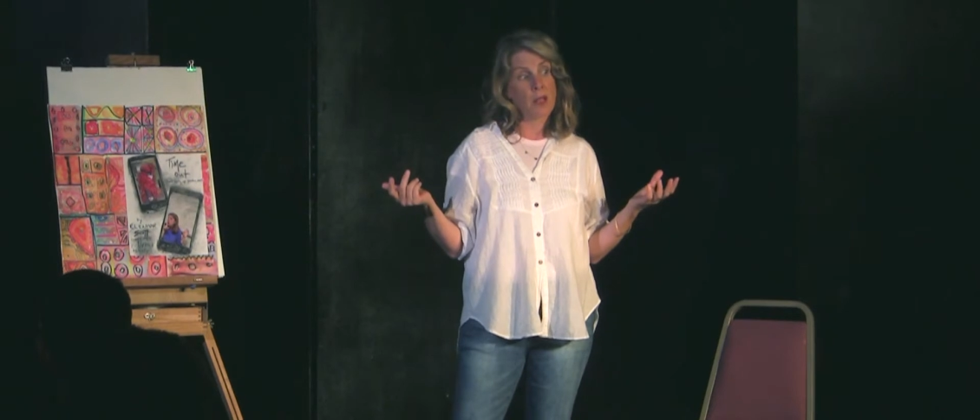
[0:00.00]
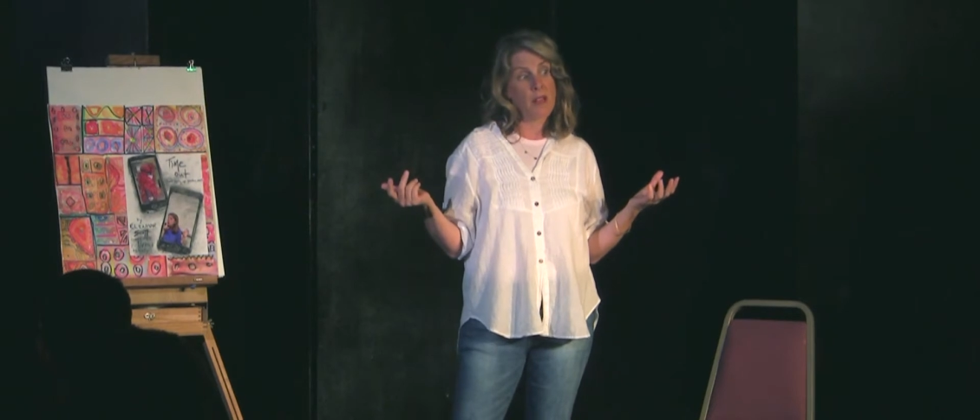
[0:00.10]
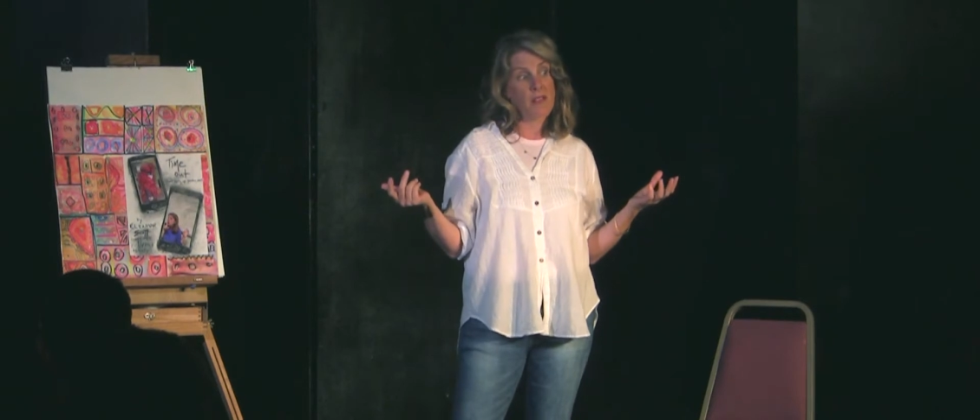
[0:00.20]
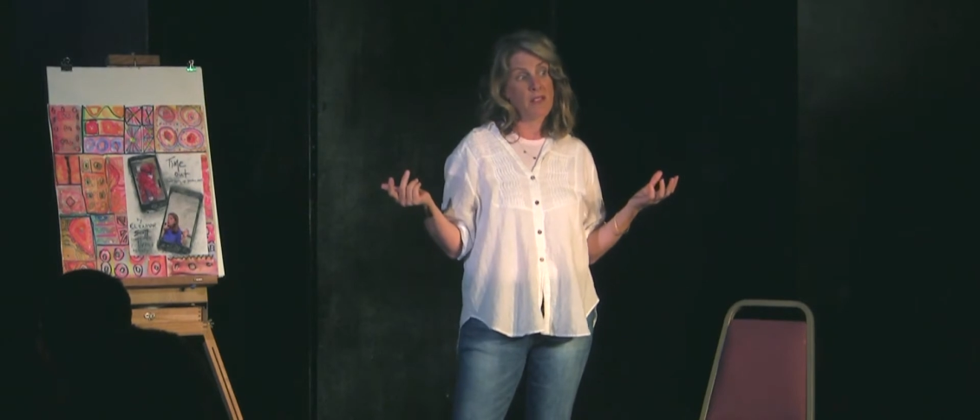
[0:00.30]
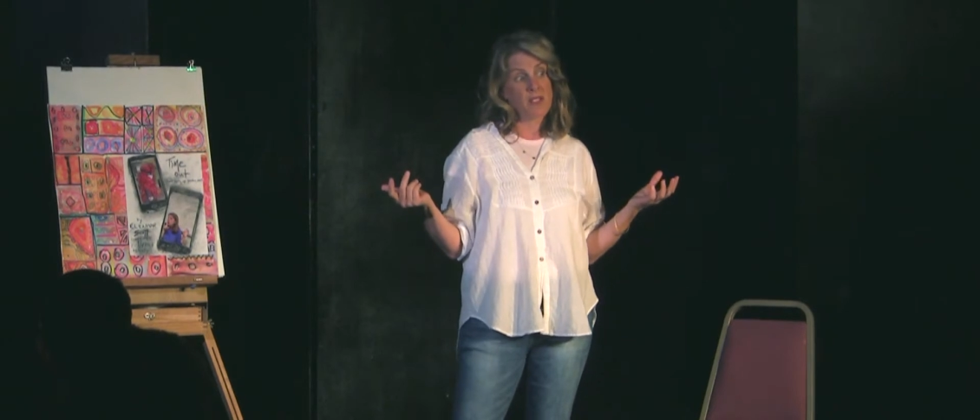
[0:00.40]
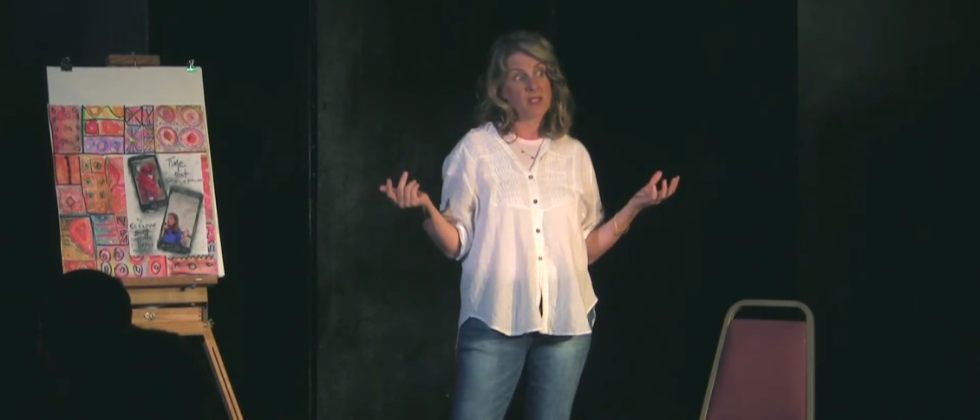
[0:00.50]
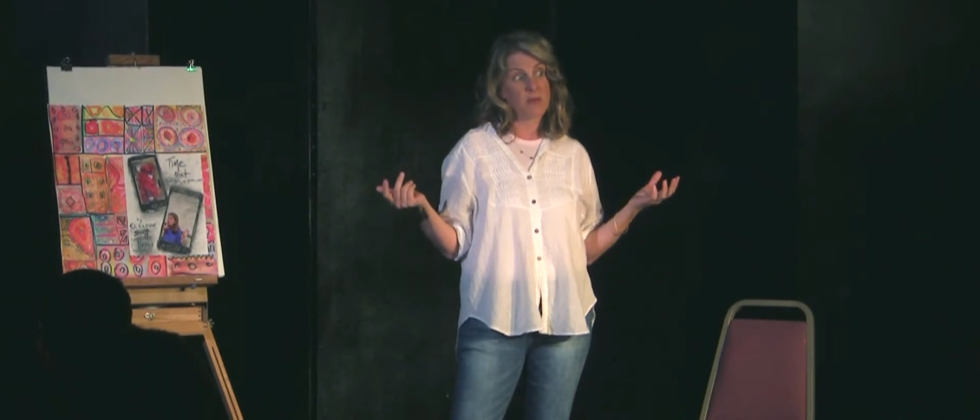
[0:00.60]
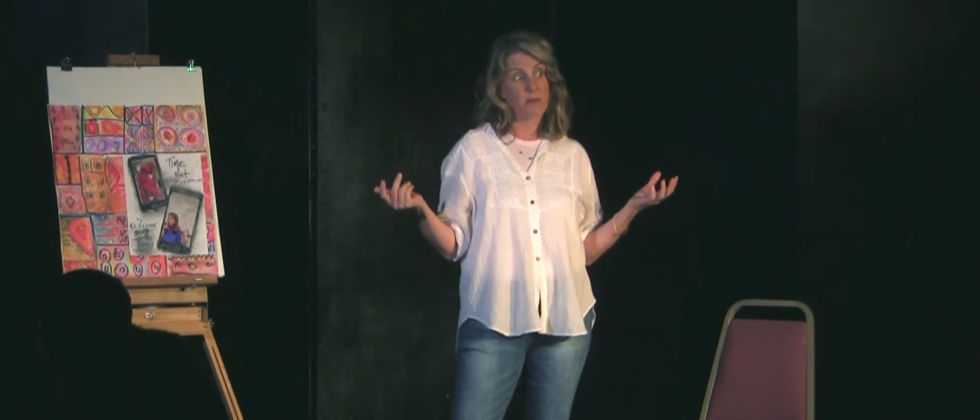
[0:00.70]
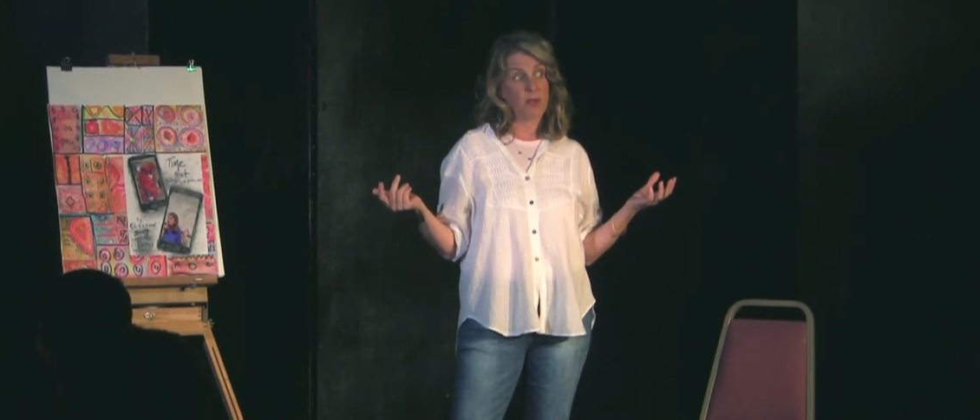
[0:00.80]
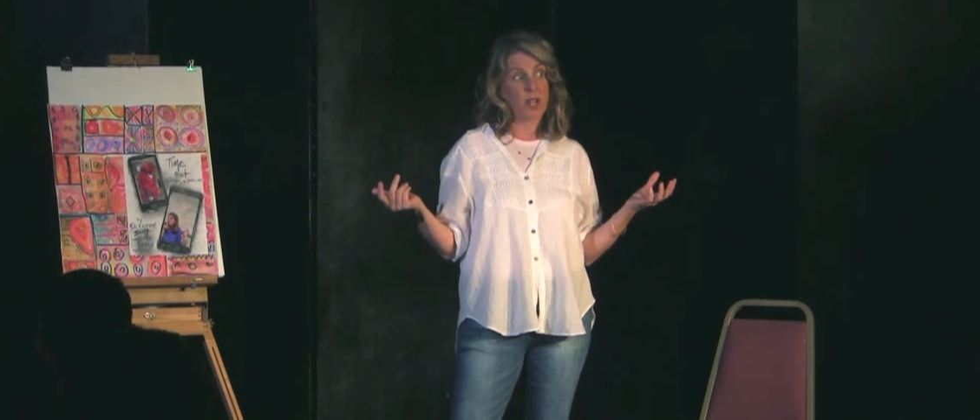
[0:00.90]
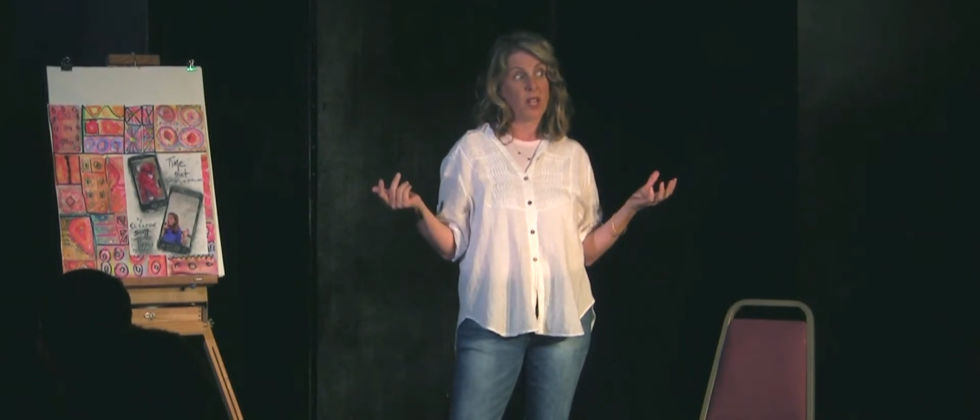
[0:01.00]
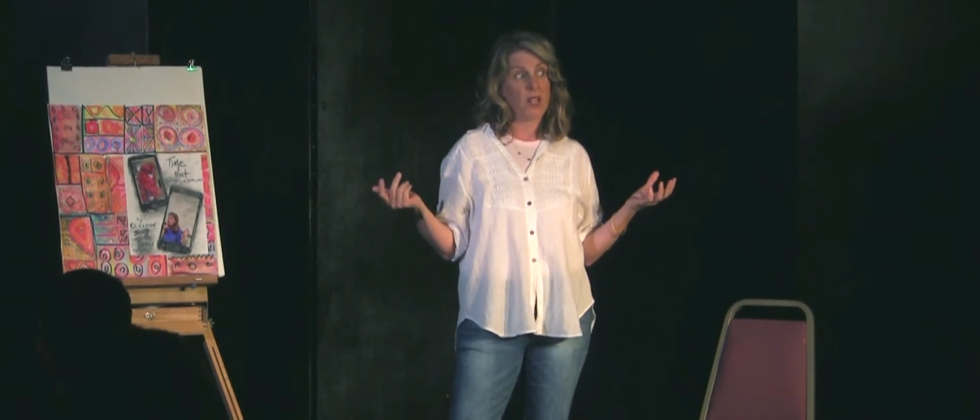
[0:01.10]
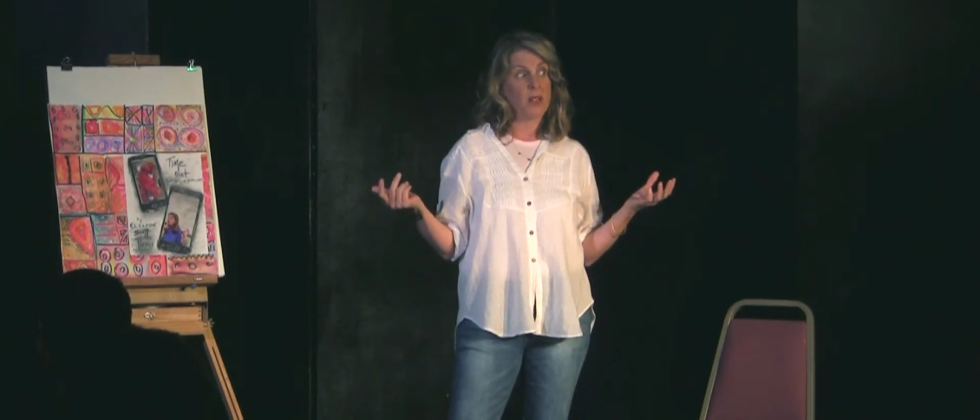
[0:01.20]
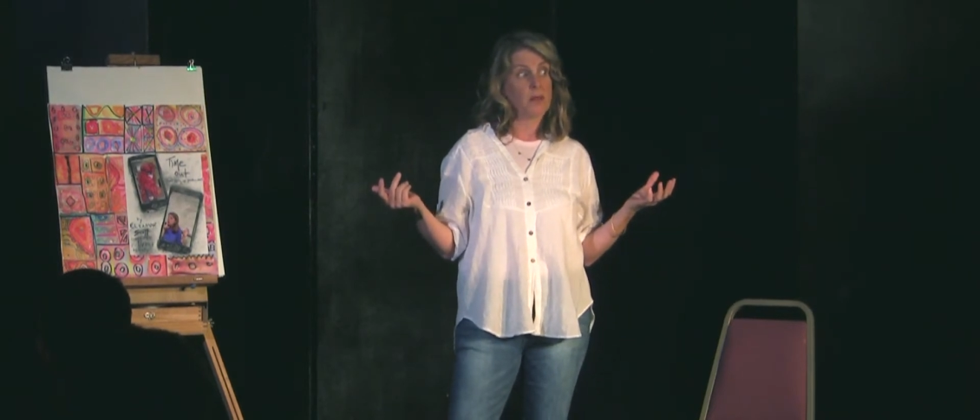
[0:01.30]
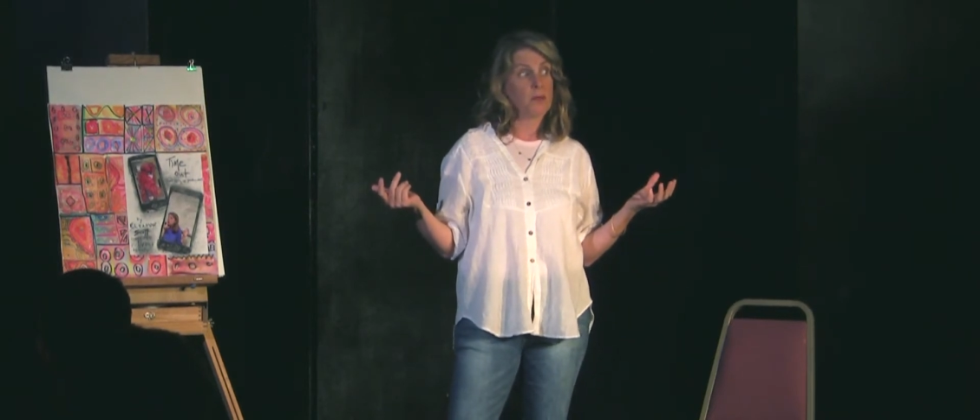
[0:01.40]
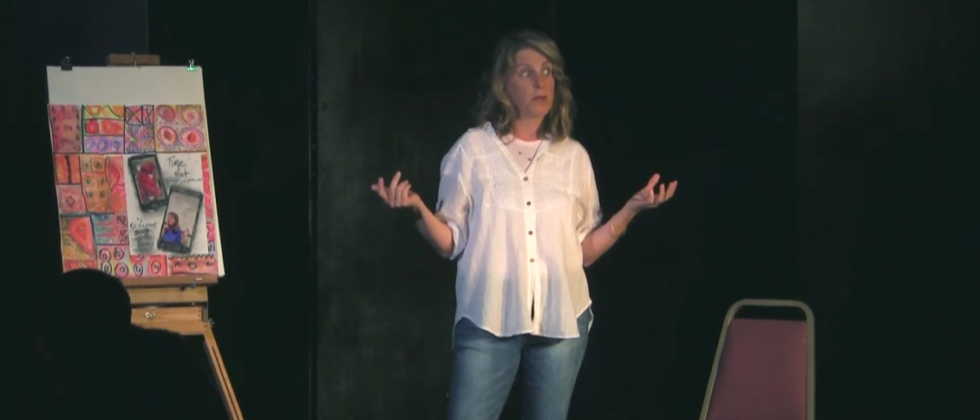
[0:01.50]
life is pretty